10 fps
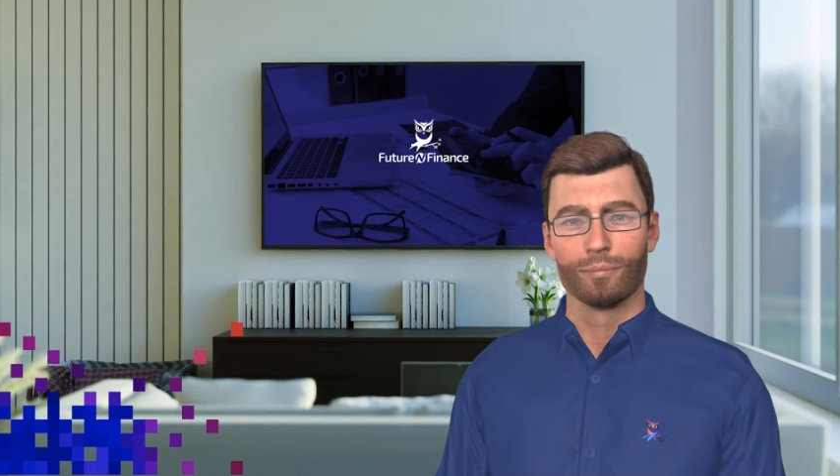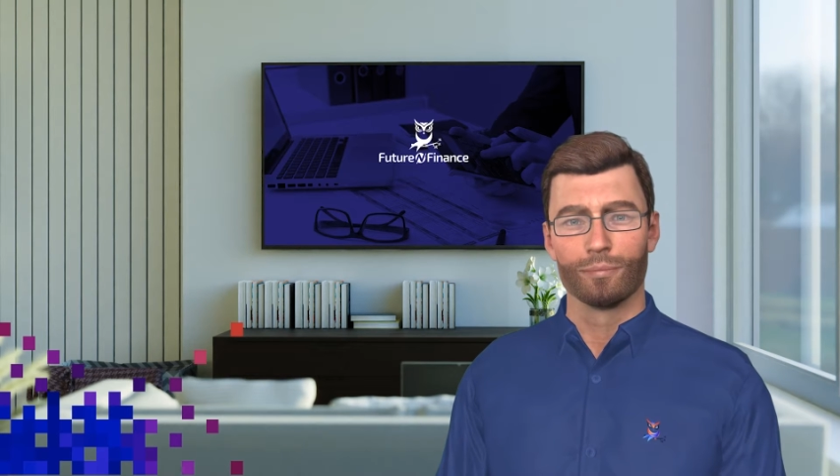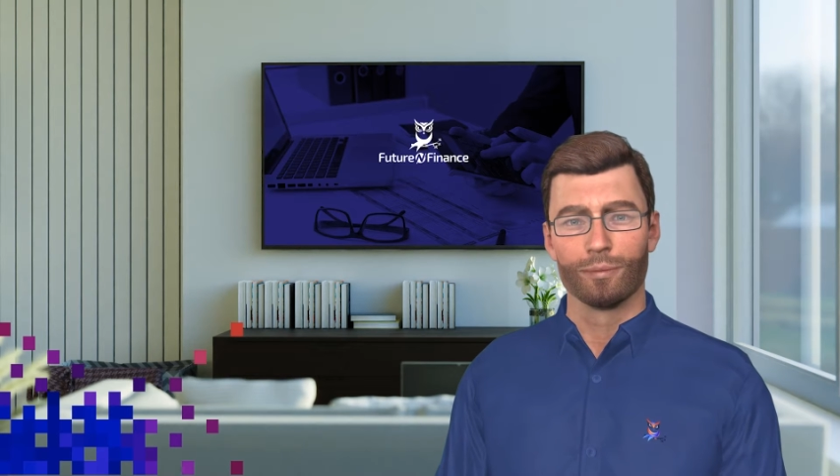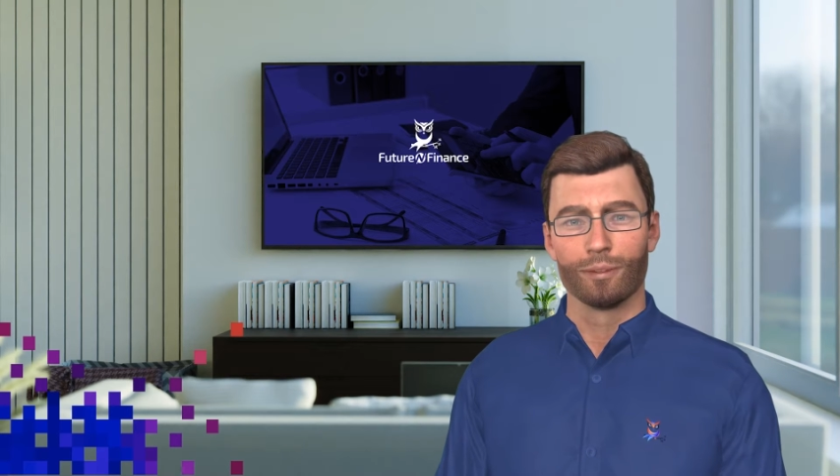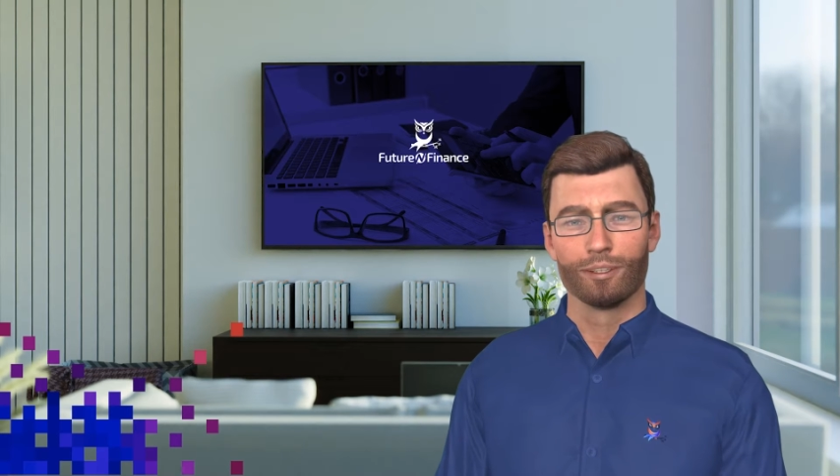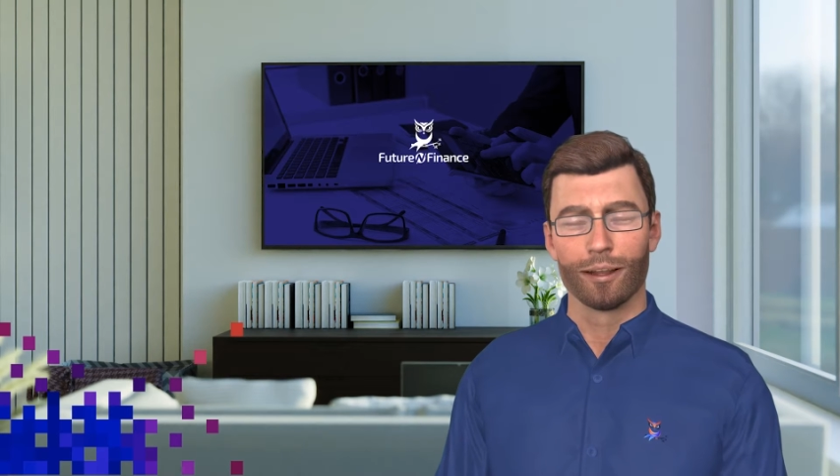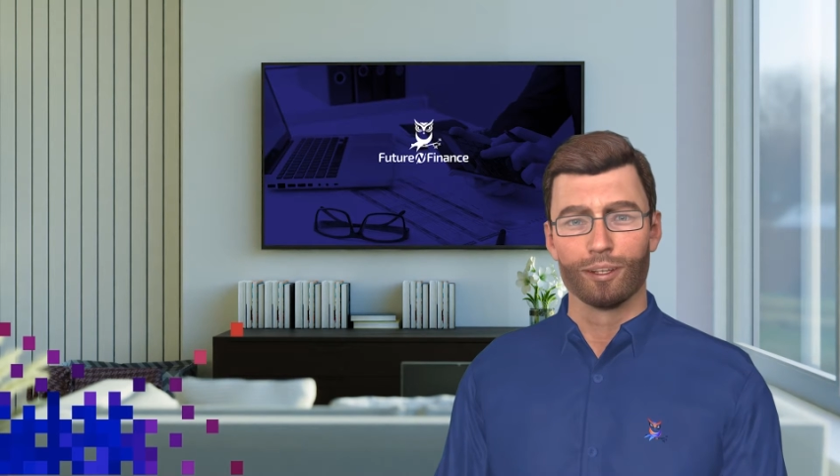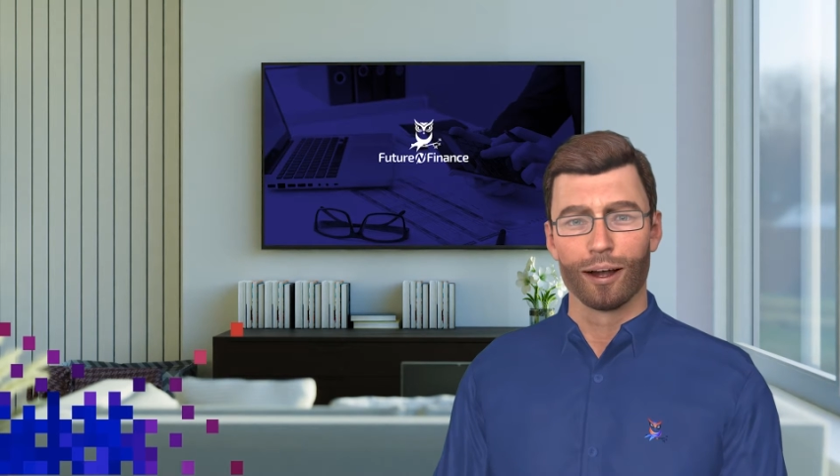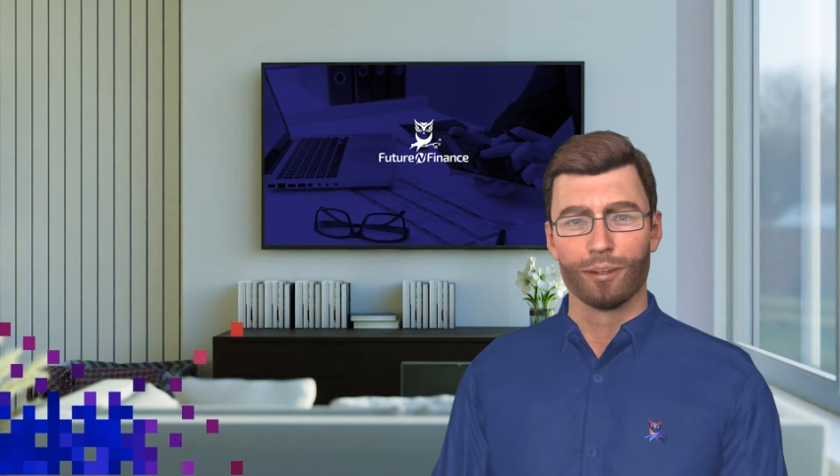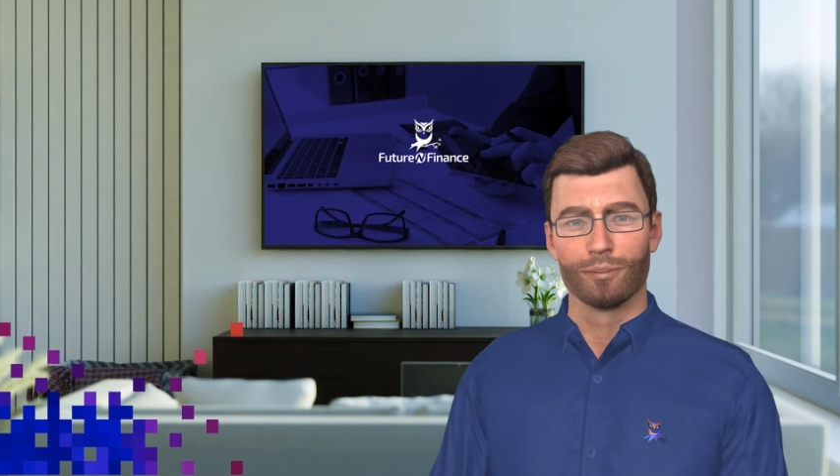Today,
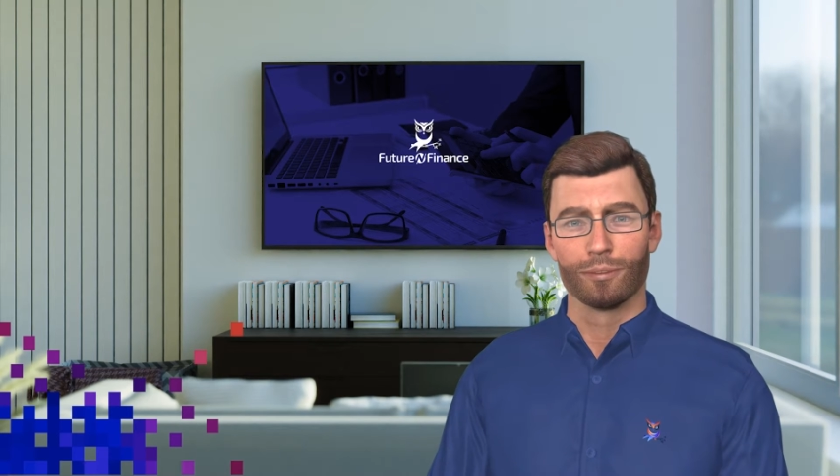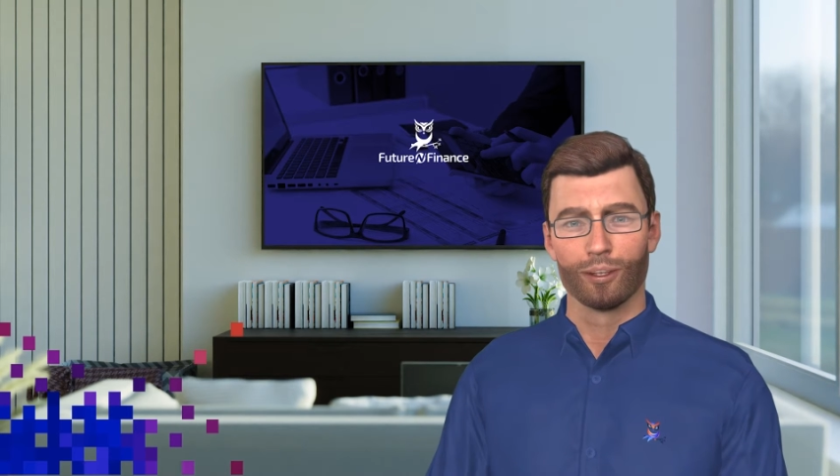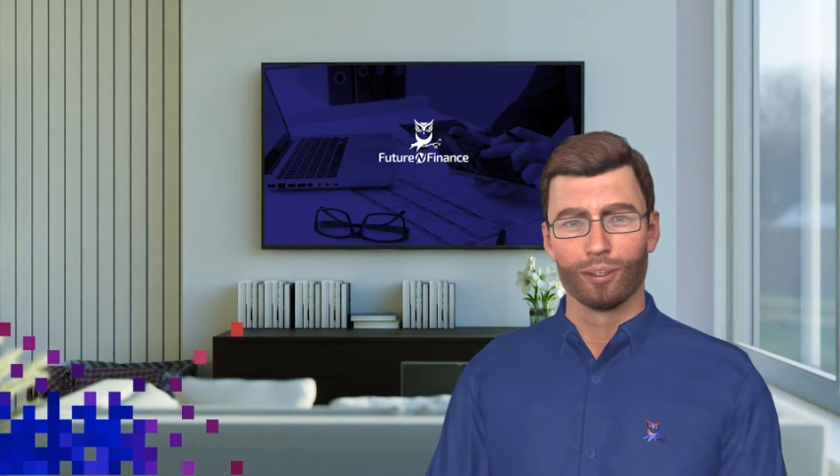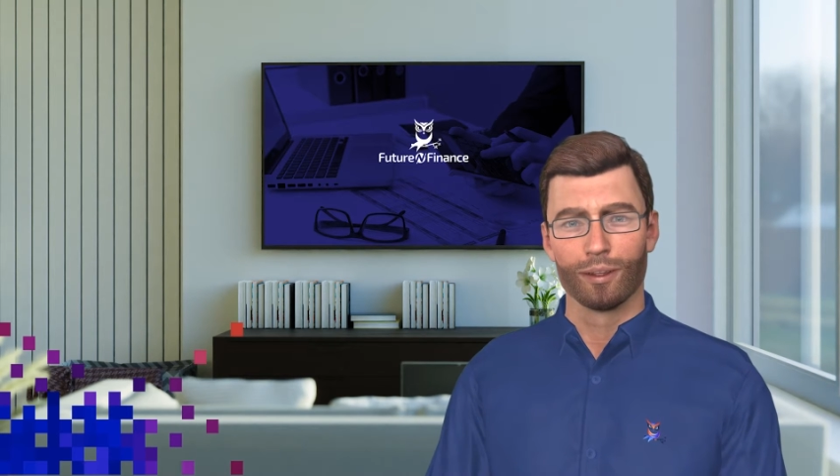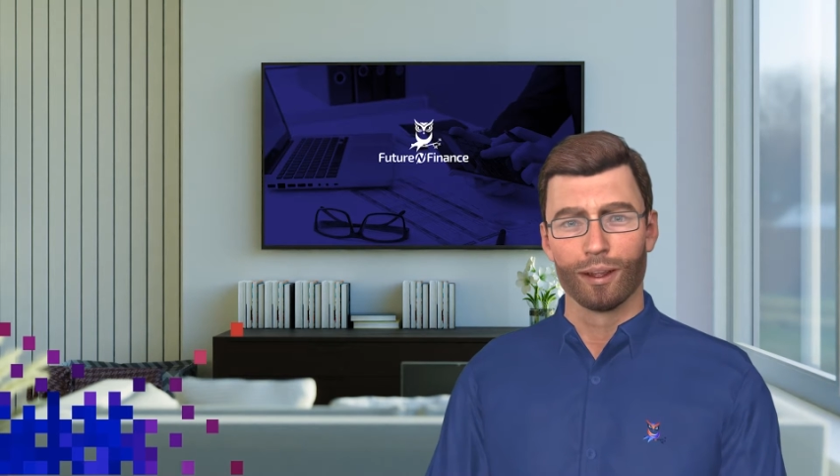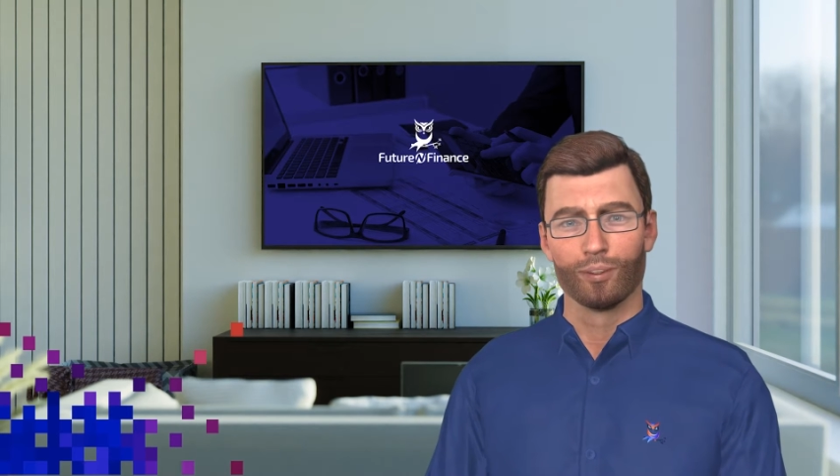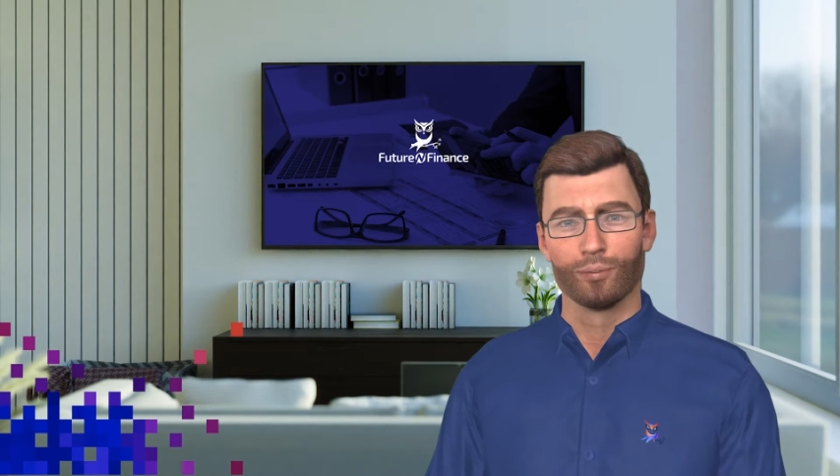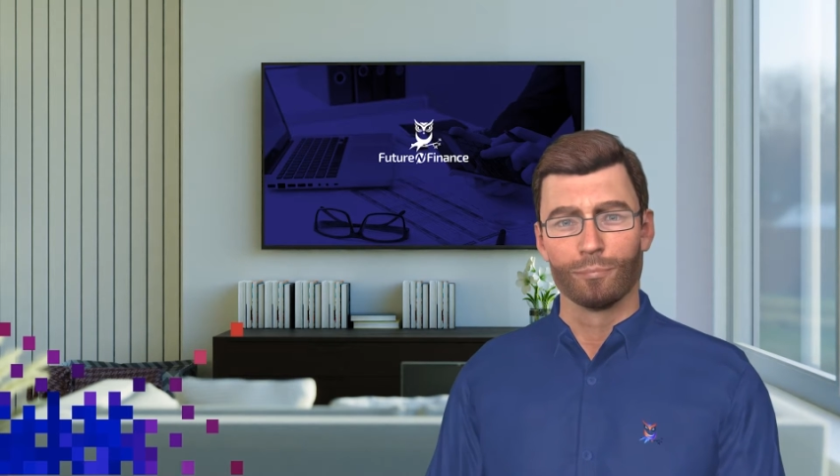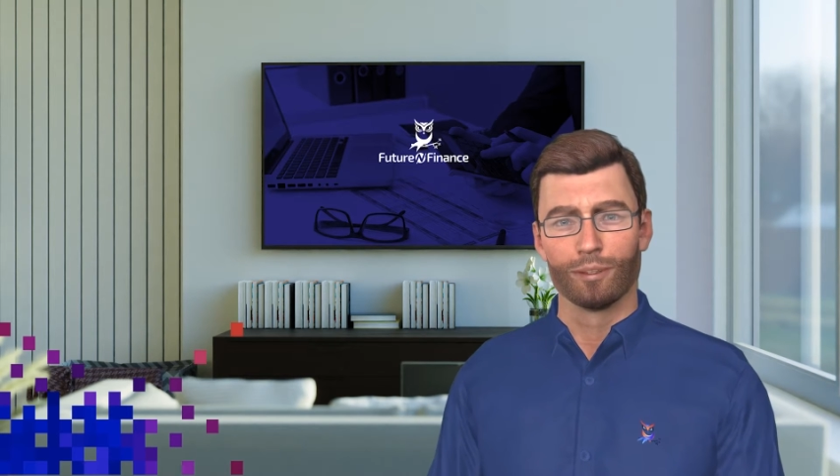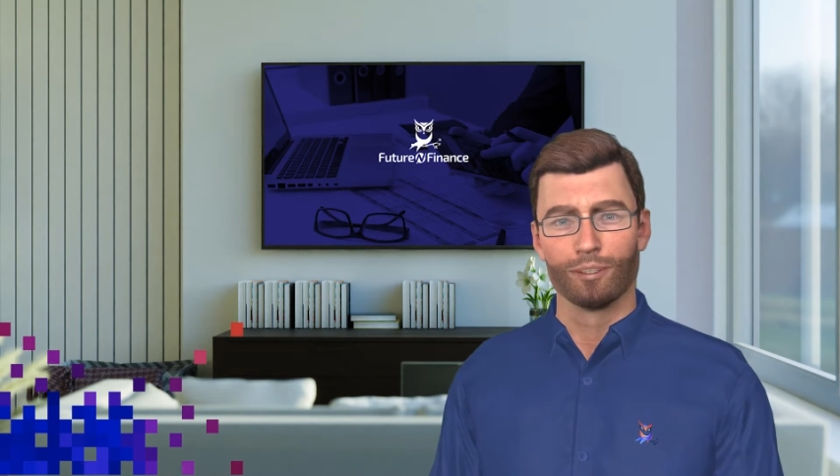we'll take you into the
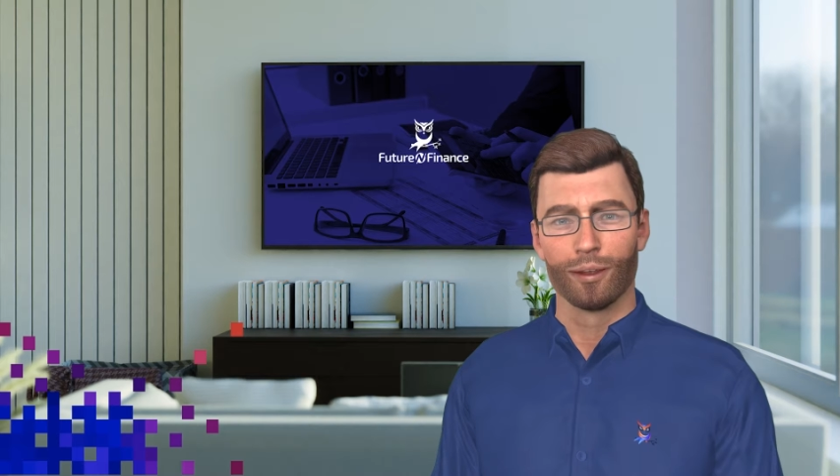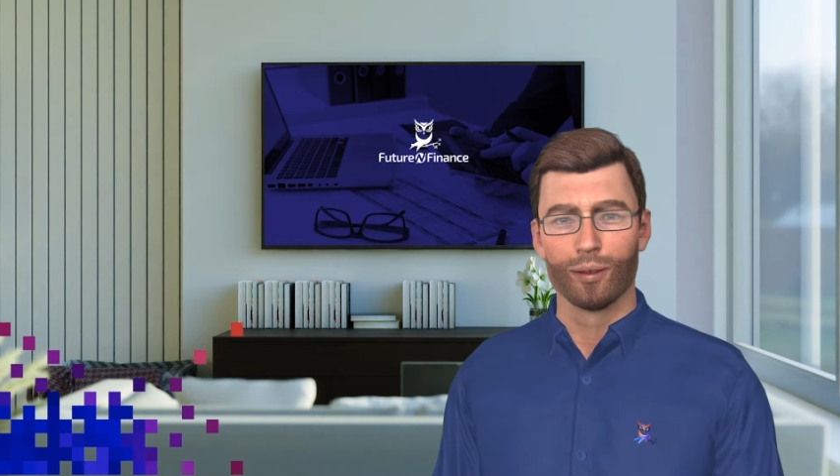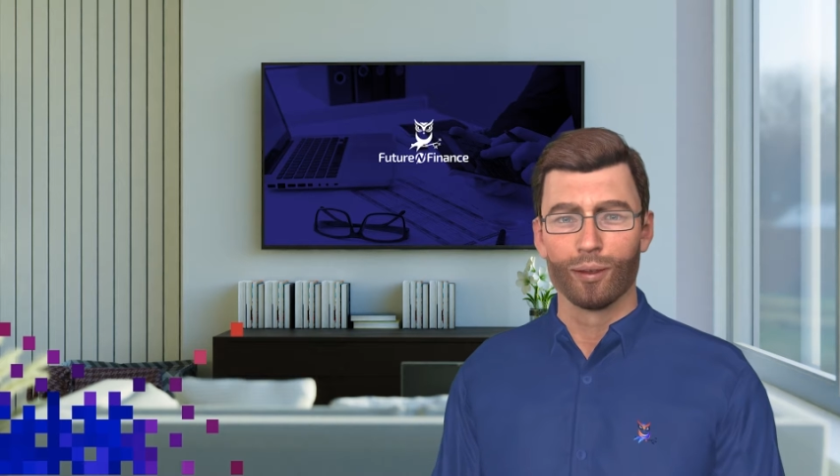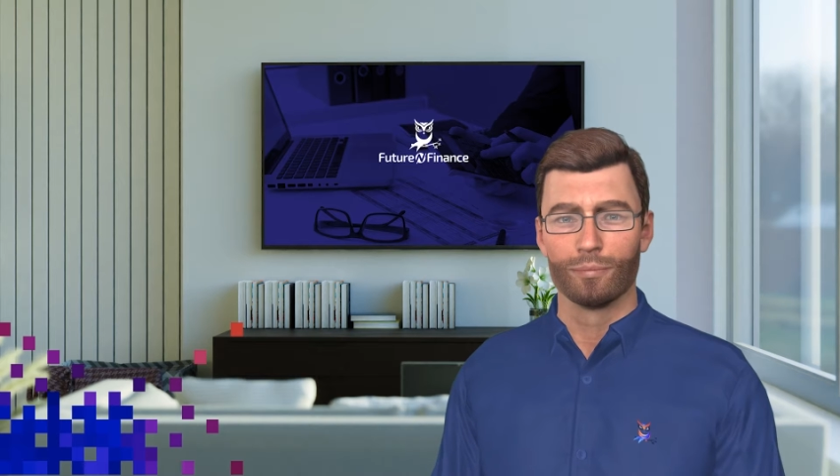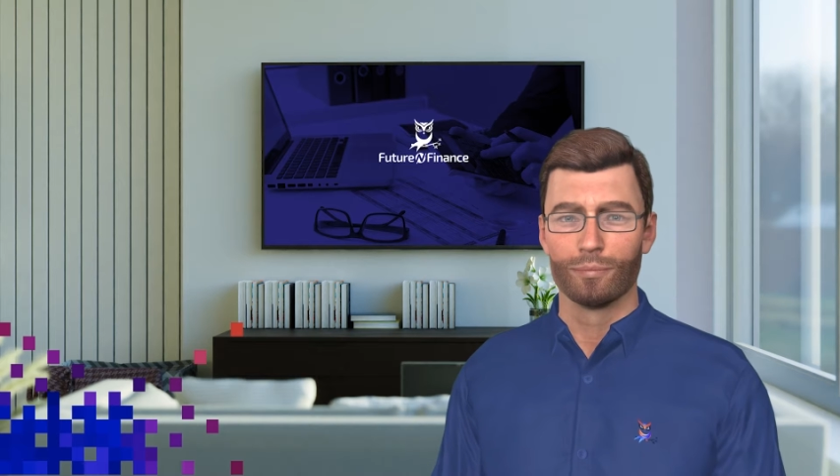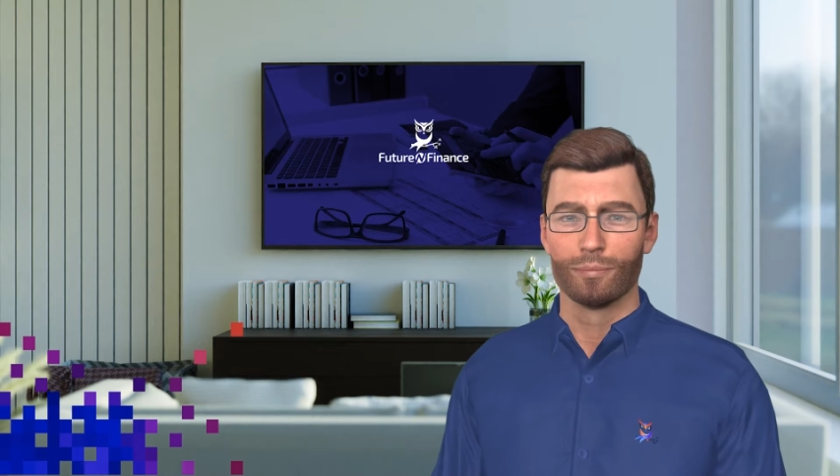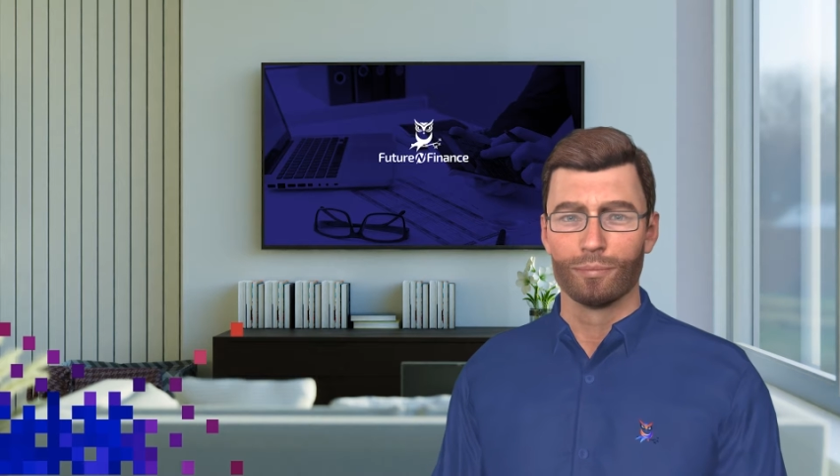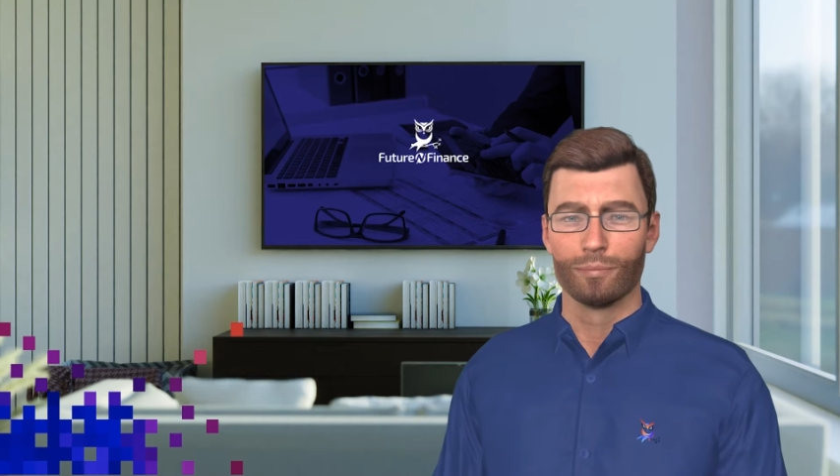world of equities.